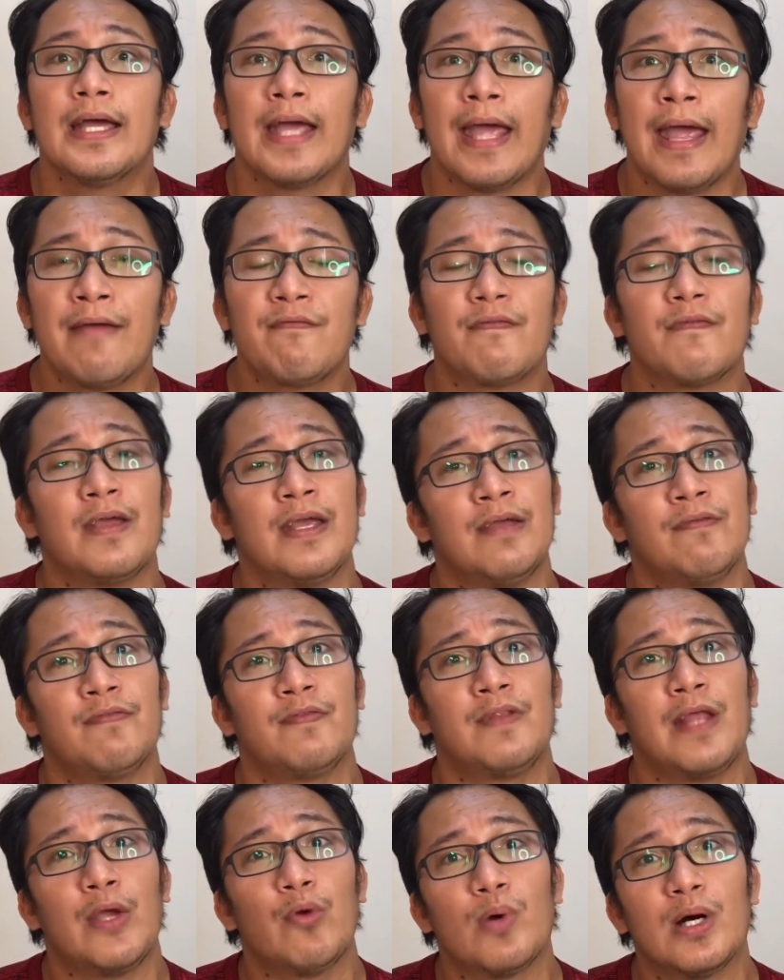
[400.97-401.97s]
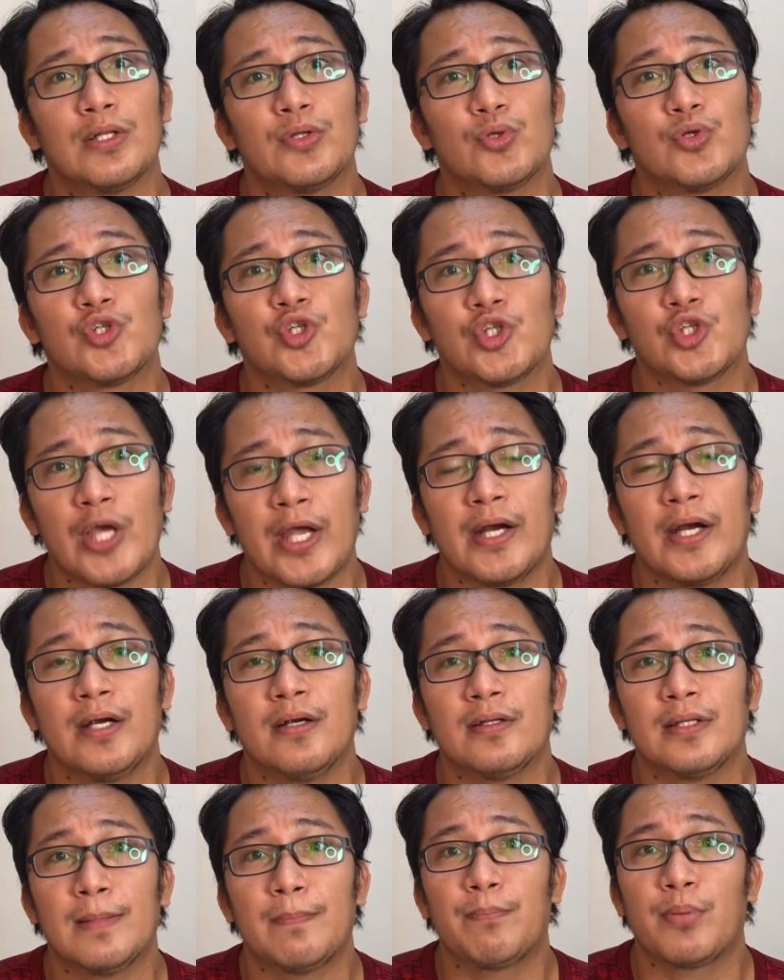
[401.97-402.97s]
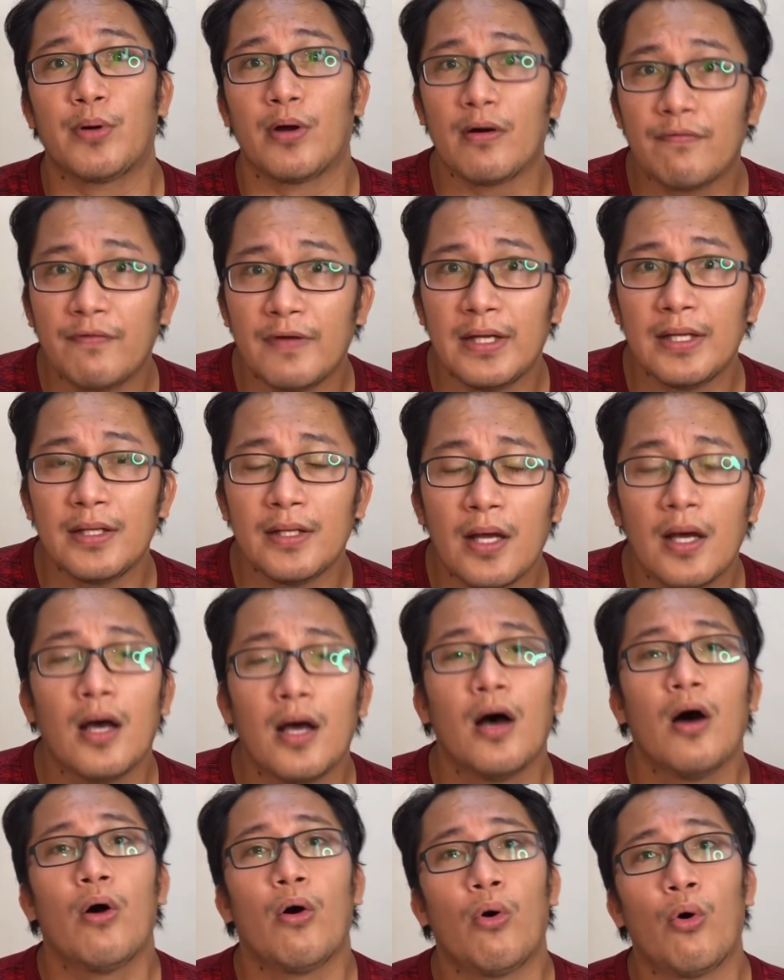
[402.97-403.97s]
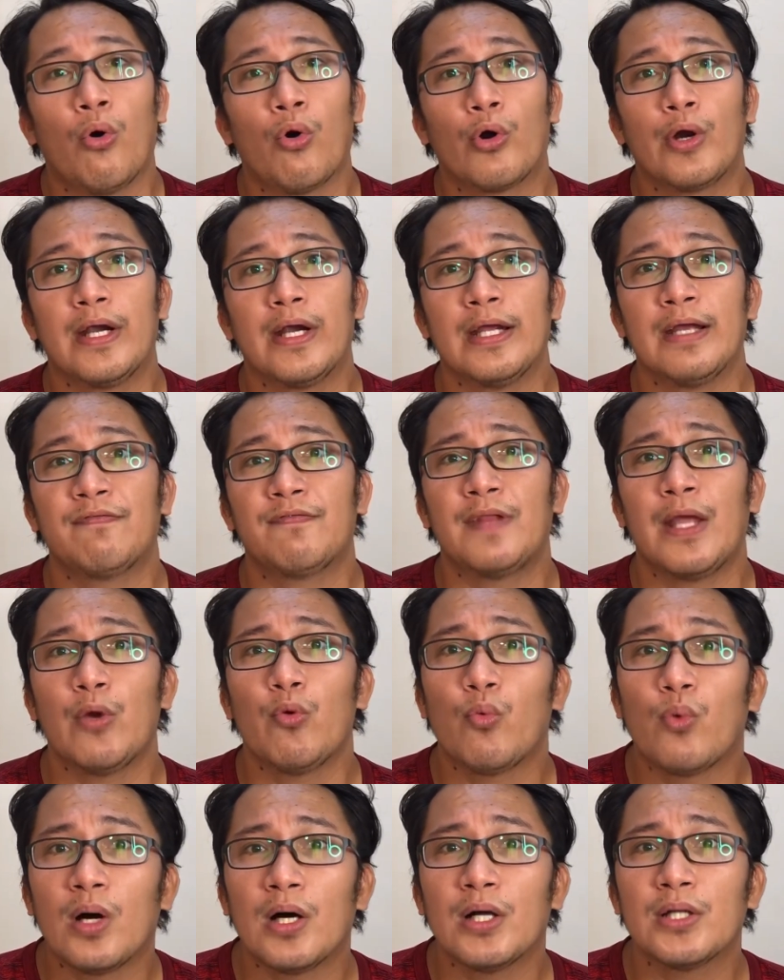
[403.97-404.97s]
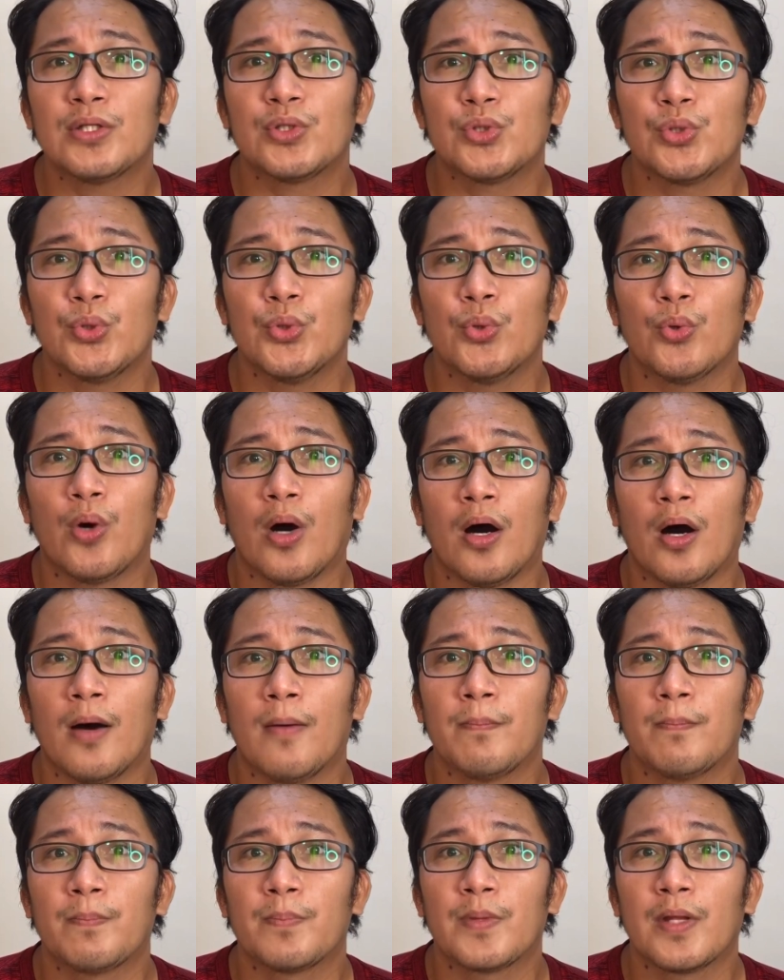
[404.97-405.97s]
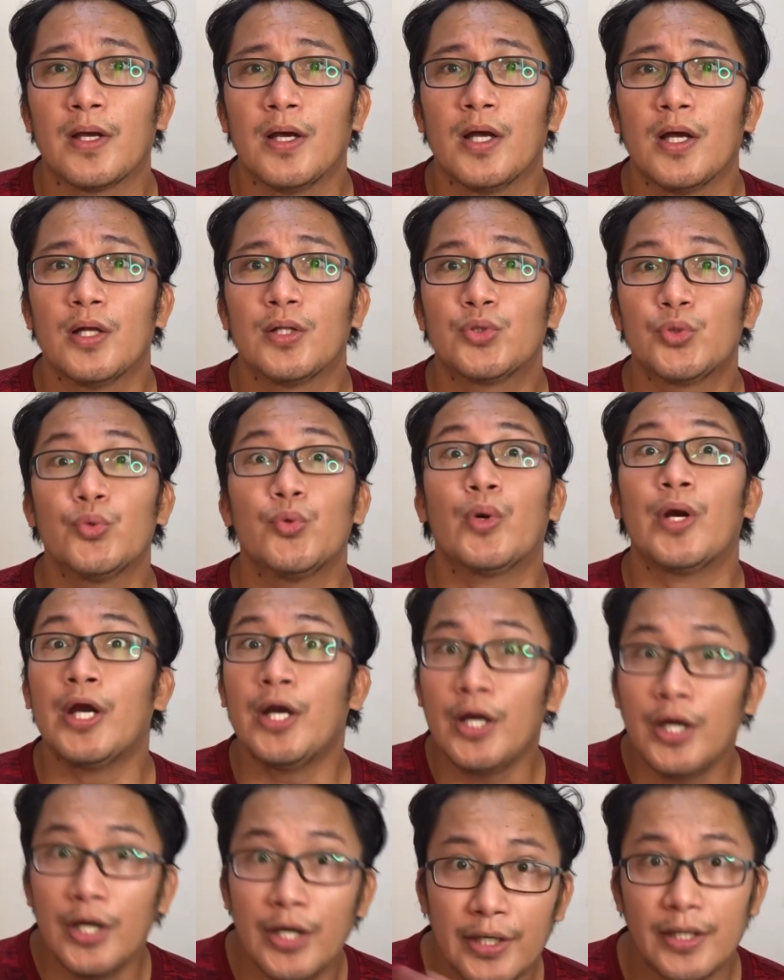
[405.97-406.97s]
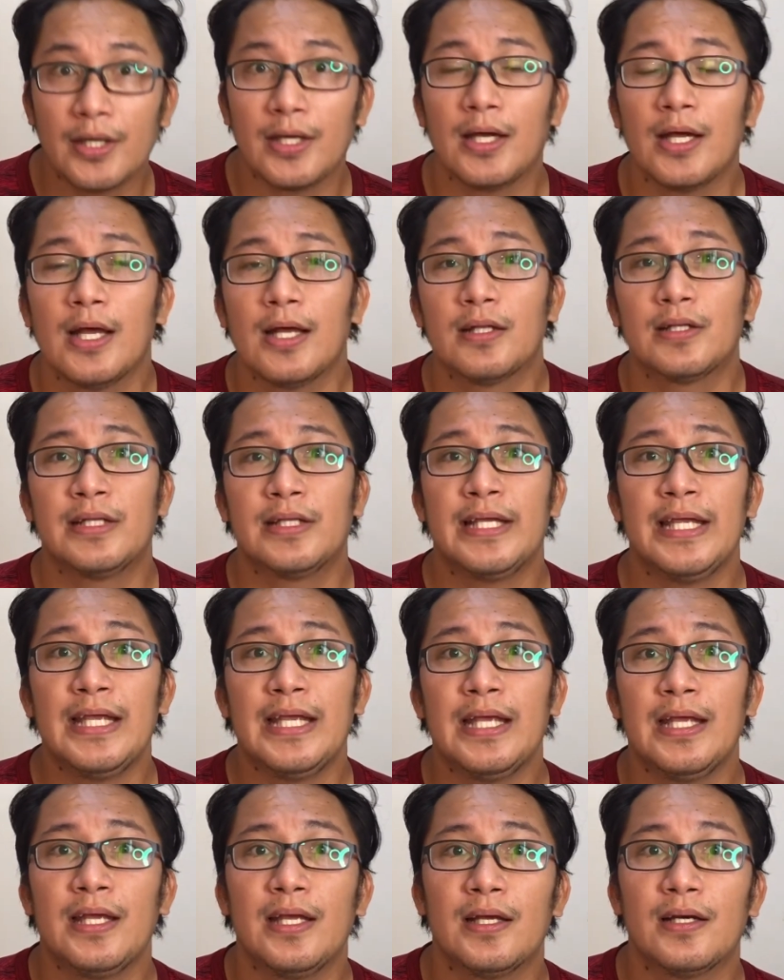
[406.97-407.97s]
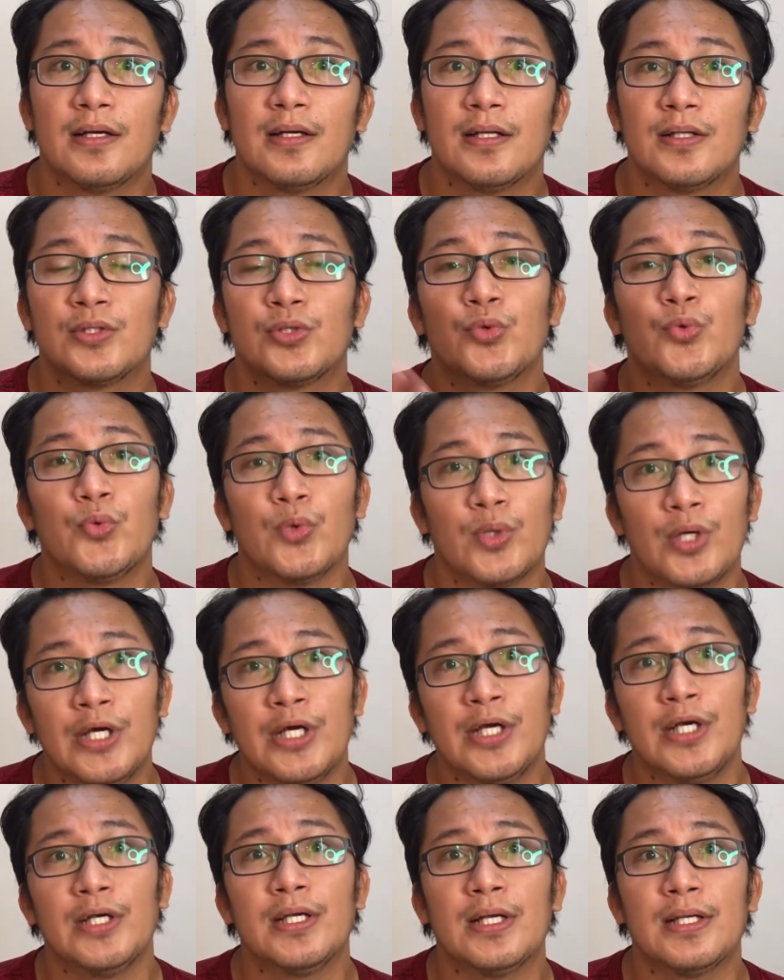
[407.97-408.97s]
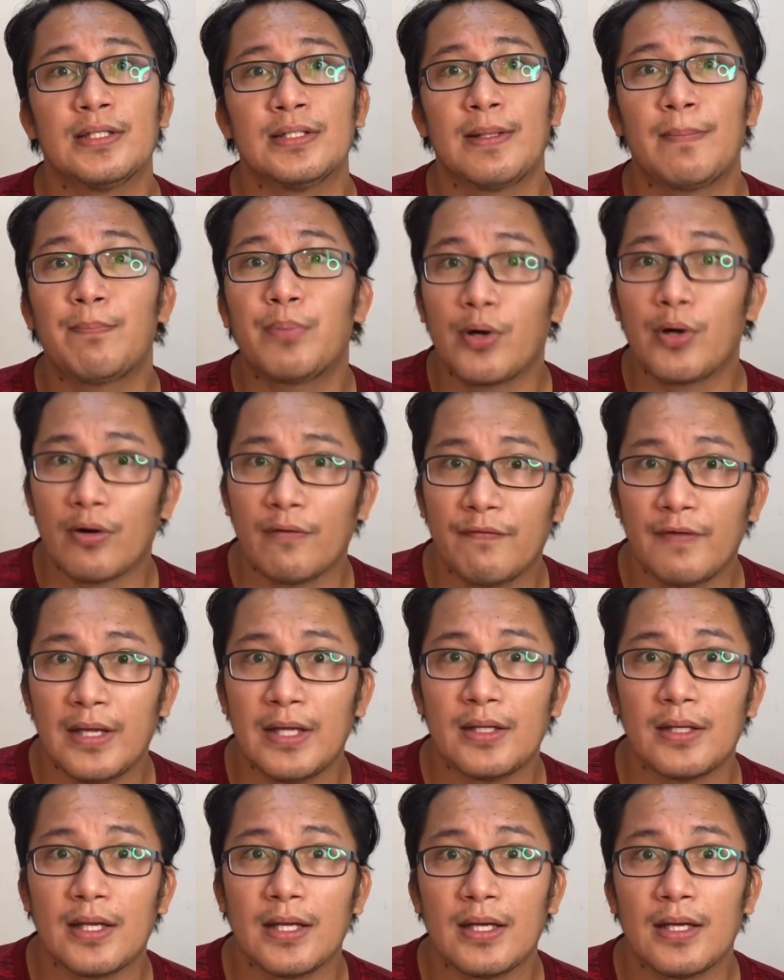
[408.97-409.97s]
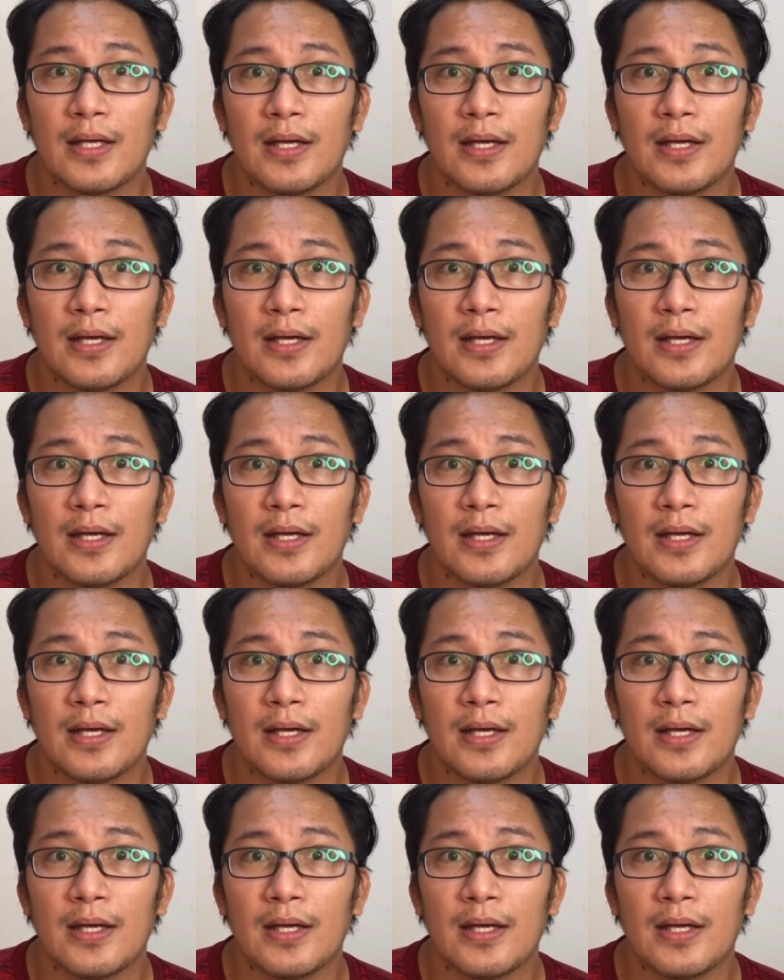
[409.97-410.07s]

if they want to share the profit, or if they want to earn the profit